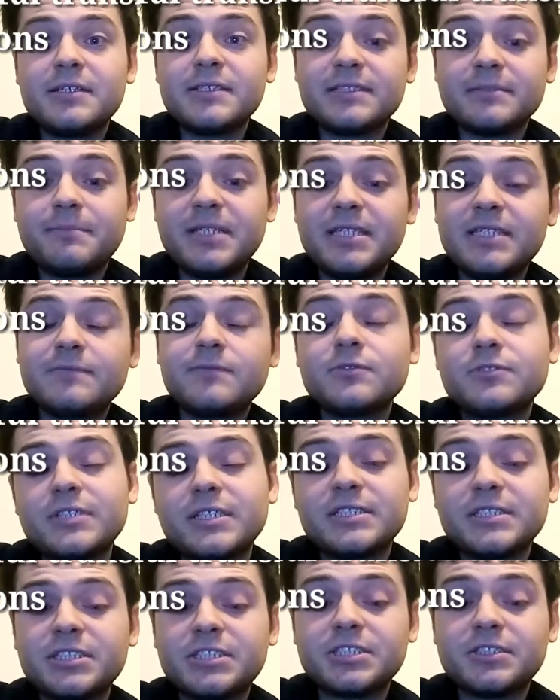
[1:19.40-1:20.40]
is a peaceful
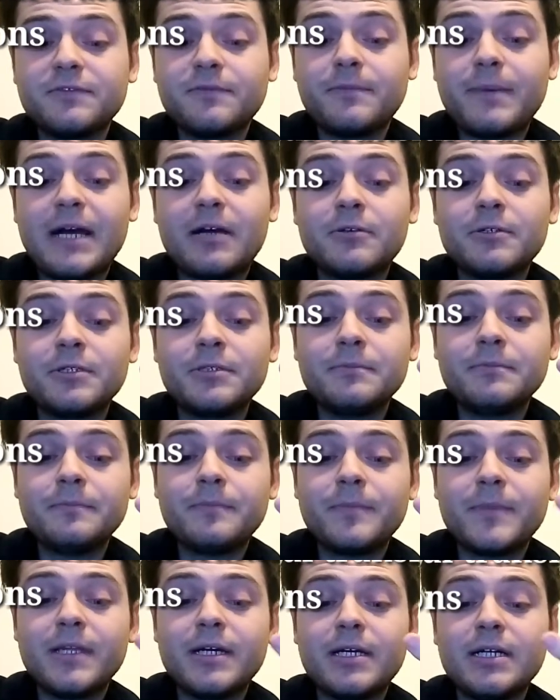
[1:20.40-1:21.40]
transition of power.
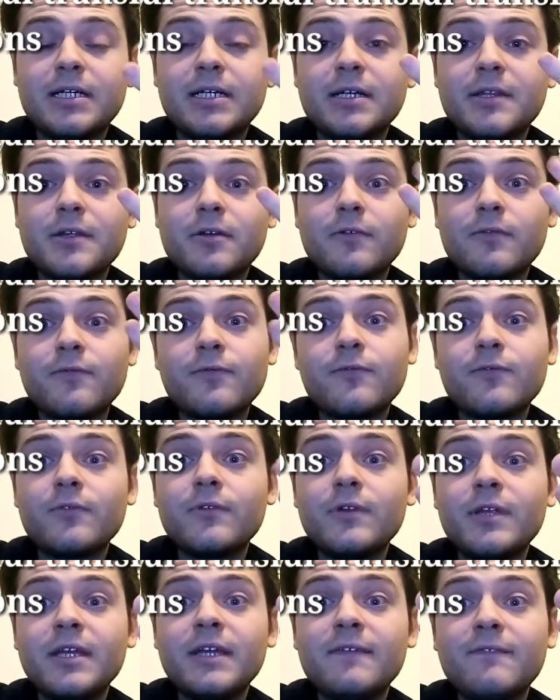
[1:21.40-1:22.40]
There are
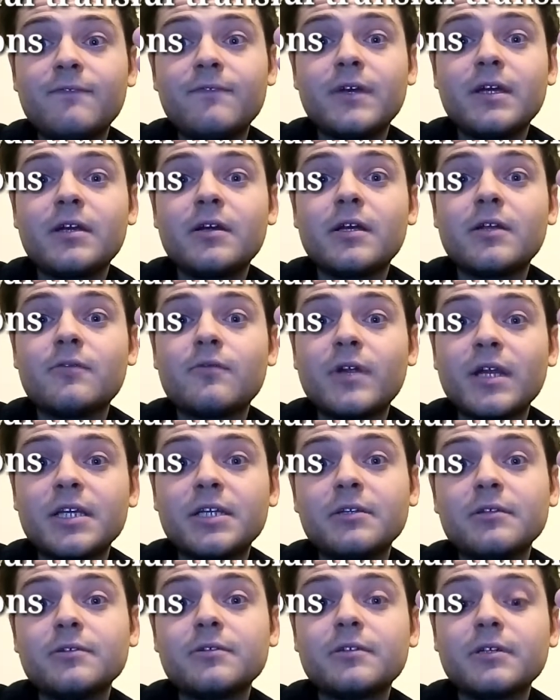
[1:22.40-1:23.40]
free, fair, and
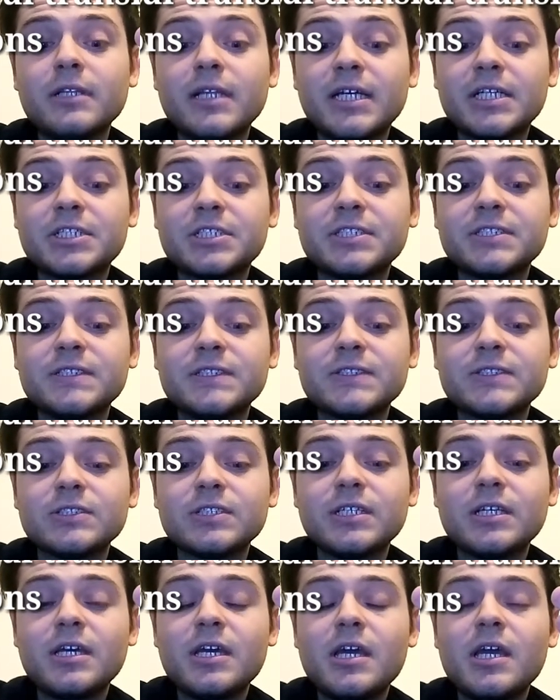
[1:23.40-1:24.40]
regular elections.
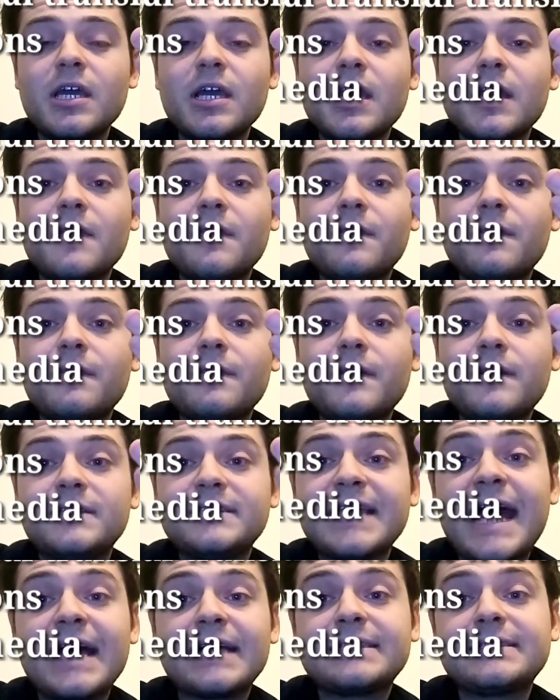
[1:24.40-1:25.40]

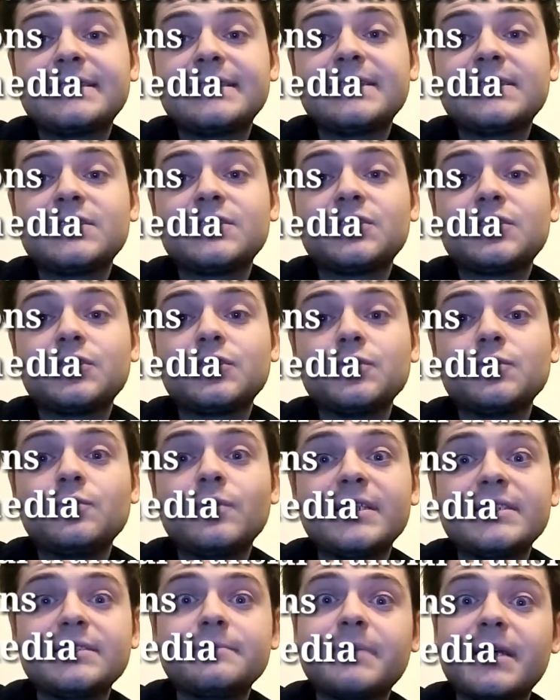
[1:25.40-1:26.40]
There's access
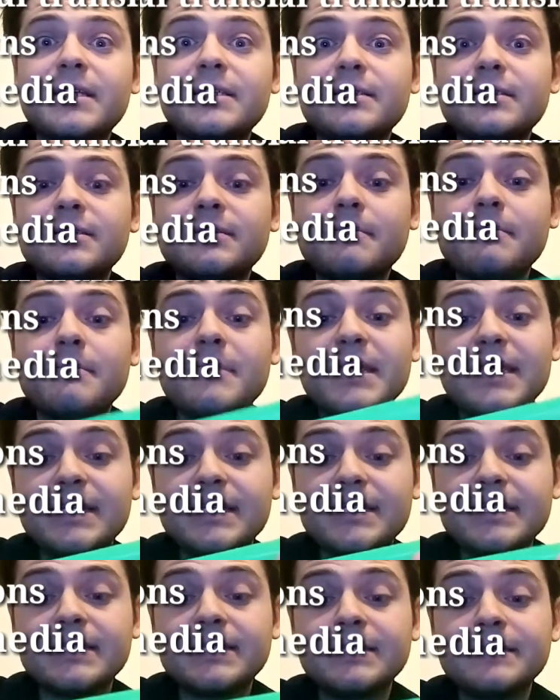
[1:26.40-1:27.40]
to independent
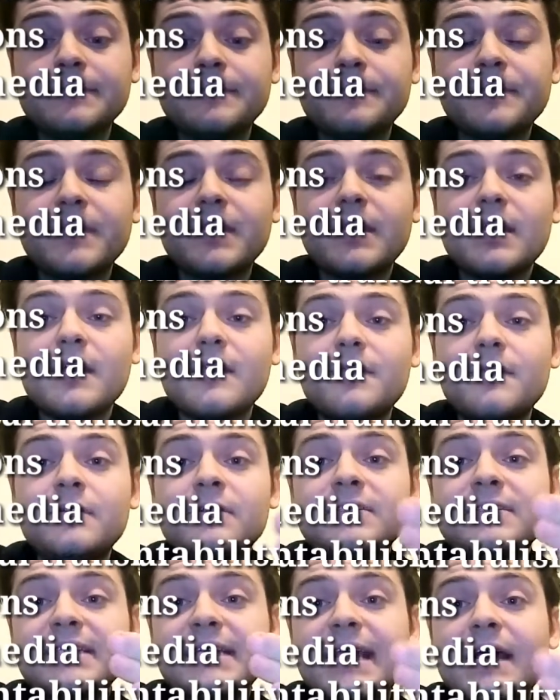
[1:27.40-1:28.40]
media.
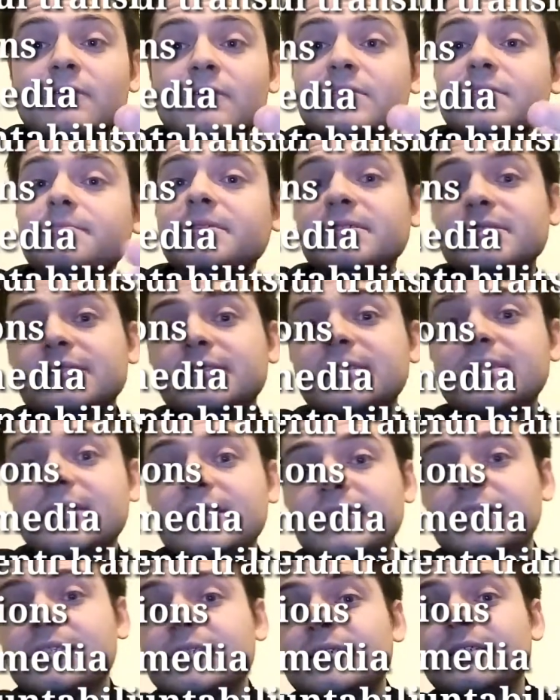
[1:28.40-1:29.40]
There's
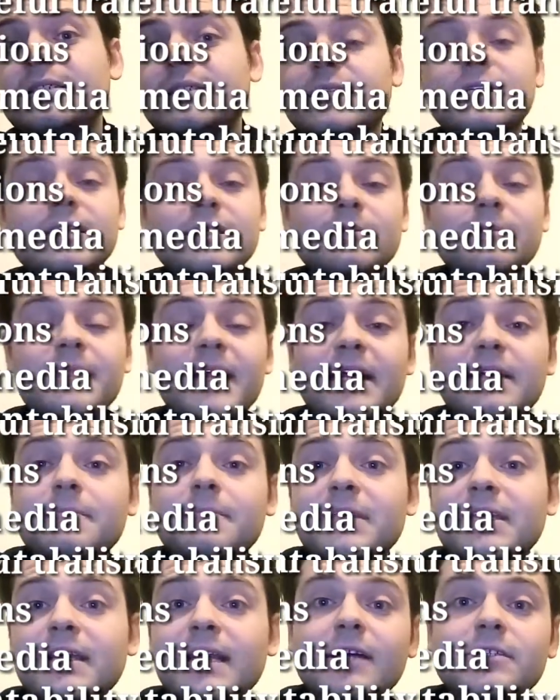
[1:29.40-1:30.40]
accountability. That can
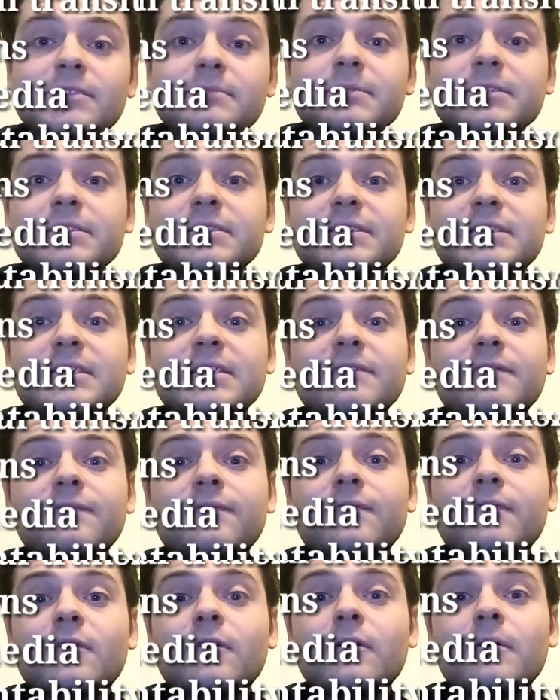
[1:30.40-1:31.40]
be an accountability
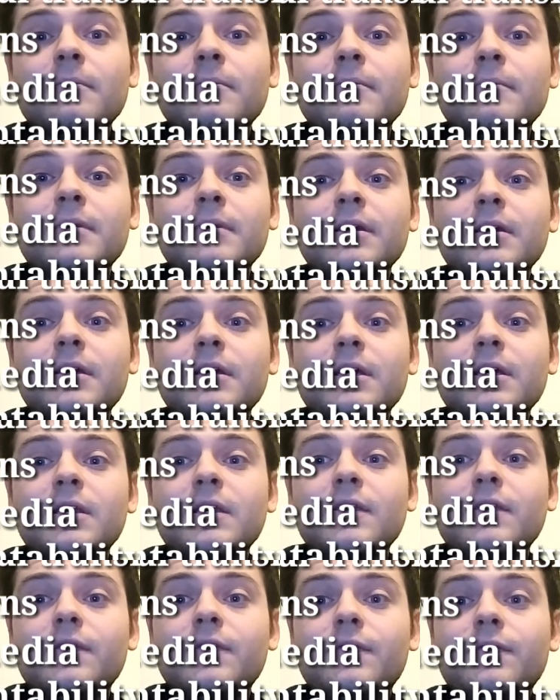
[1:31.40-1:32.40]
from
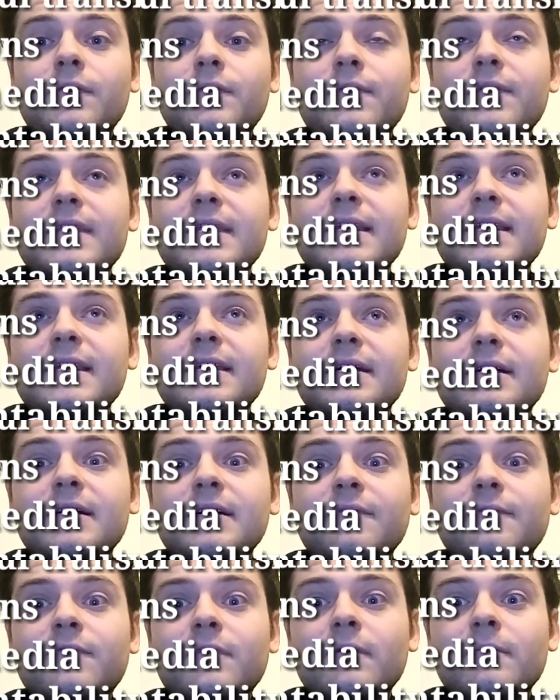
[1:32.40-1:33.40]

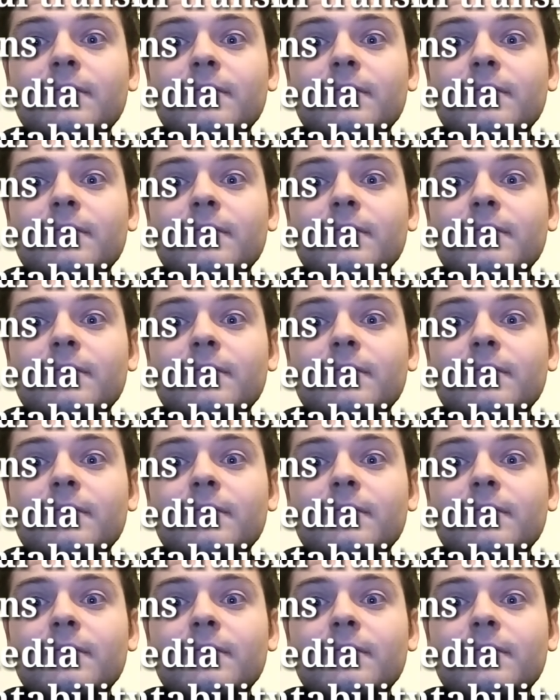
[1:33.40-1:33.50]
the